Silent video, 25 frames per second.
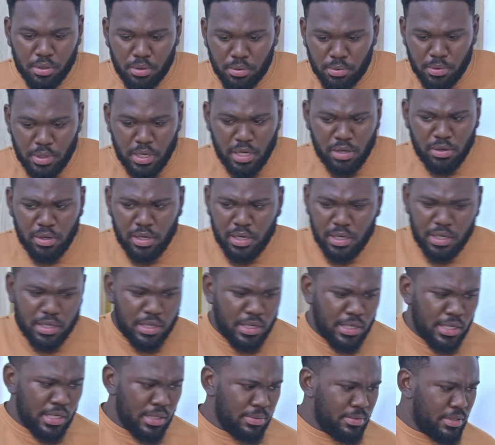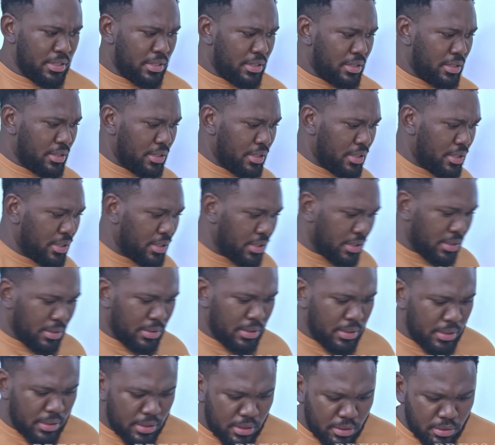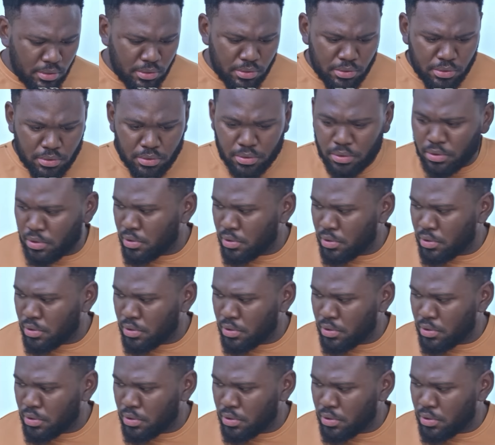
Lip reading: Wow. I kept it here. I mean, I don't know.